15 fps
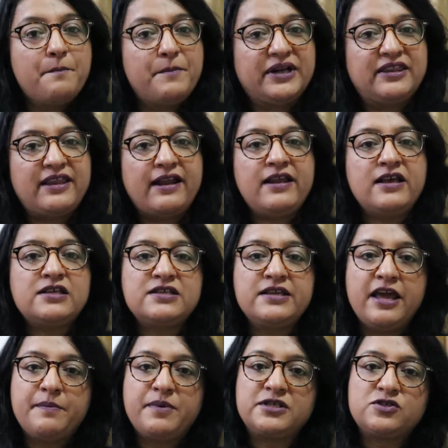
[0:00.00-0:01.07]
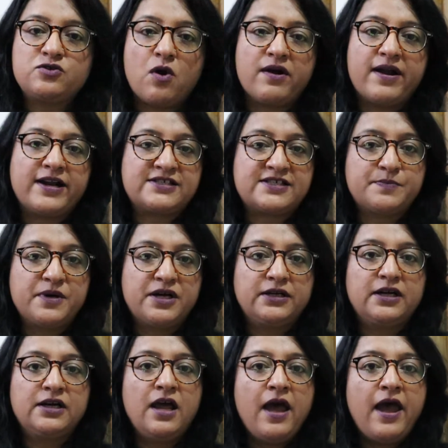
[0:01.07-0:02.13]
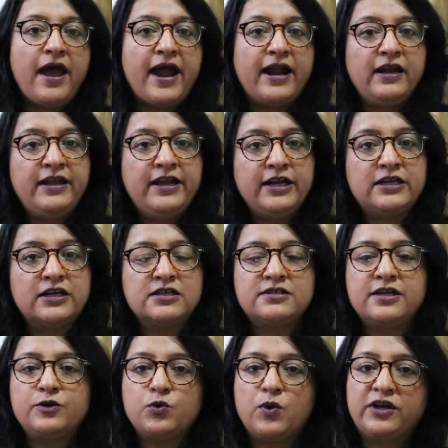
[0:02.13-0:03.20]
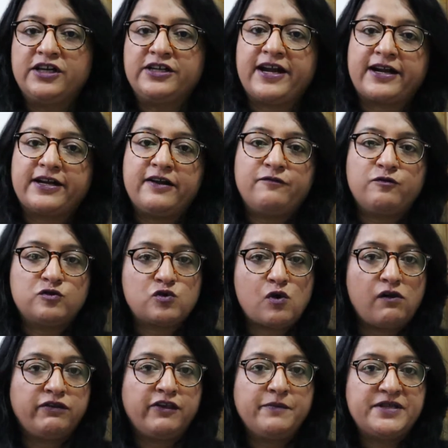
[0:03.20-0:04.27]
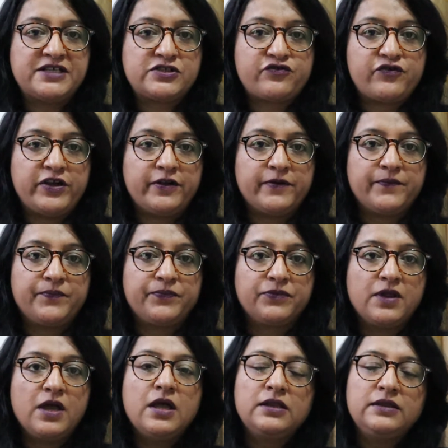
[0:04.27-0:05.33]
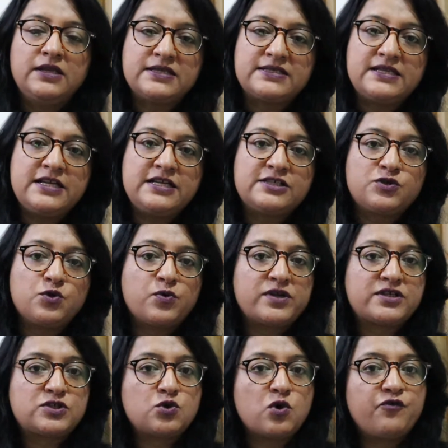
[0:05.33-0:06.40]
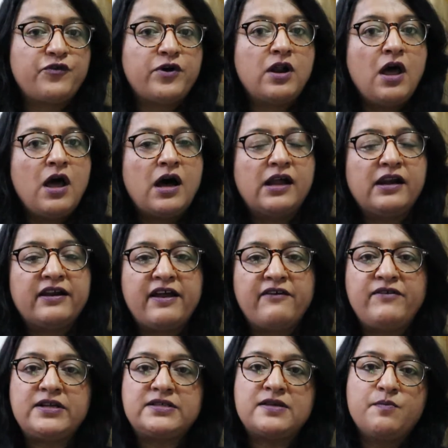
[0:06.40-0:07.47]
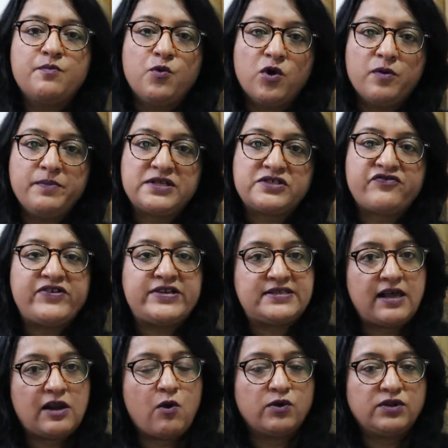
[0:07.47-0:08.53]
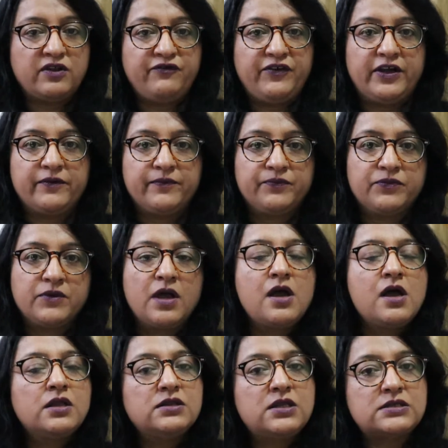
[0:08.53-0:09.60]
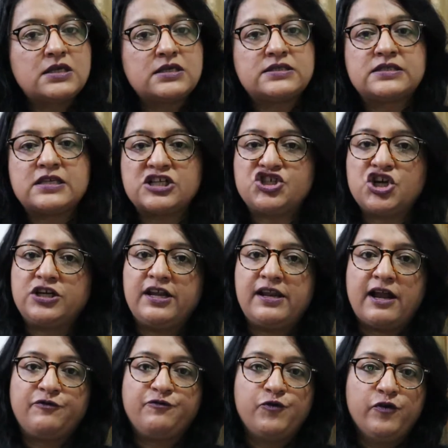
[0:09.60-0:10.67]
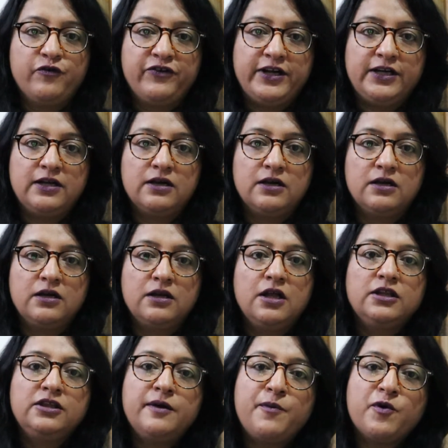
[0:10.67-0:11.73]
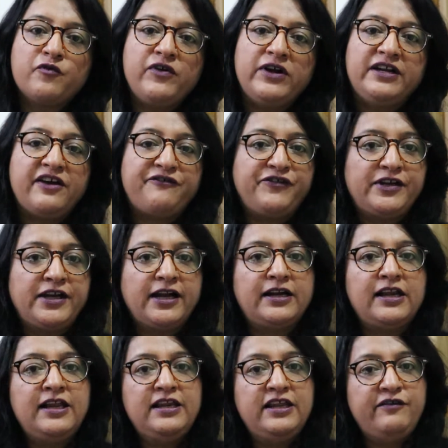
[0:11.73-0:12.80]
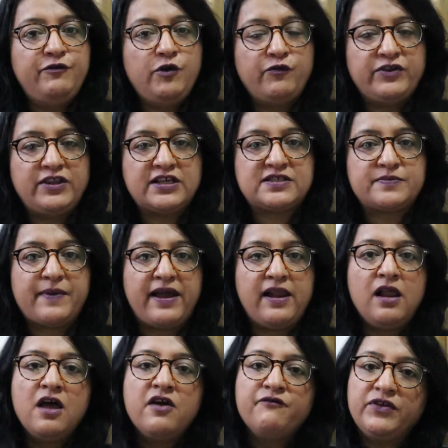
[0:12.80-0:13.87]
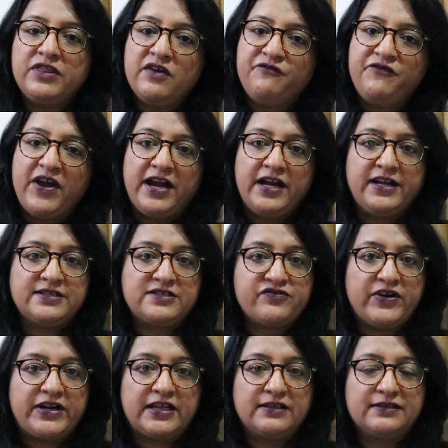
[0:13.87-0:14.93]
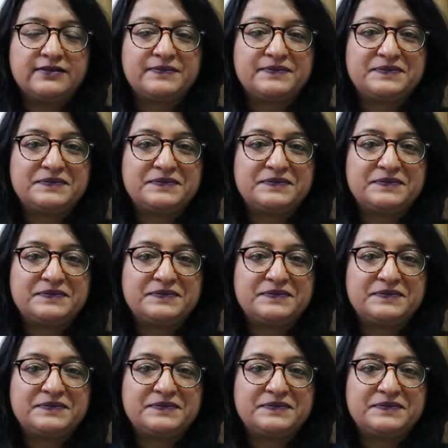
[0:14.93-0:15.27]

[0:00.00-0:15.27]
But then his neighbor's dog gets murdered and he turns into a detective to solve the mystery. This leads to Christopher unraveling some more mysteries along the way. This is such a delightful read. The book will definitely leave you with a smile with the way it is written.